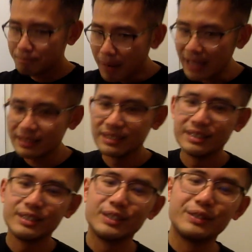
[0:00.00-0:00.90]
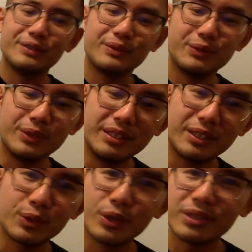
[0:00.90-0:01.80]
But we did a
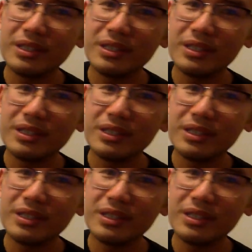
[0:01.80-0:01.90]
question